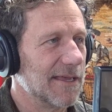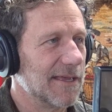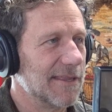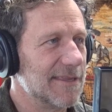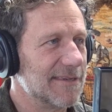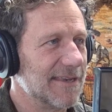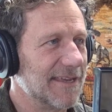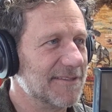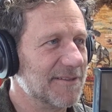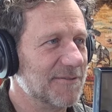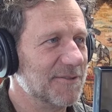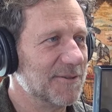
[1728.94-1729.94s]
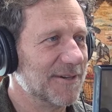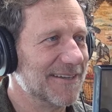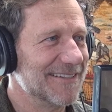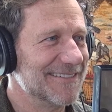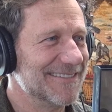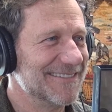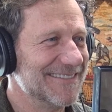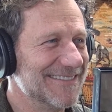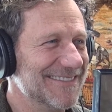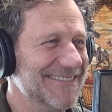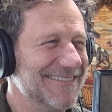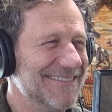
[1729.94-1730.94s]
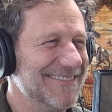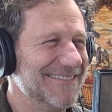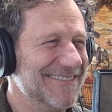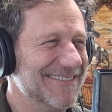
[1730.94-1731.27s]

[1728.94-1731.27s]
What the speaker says: And the taste of Jordan. Okay.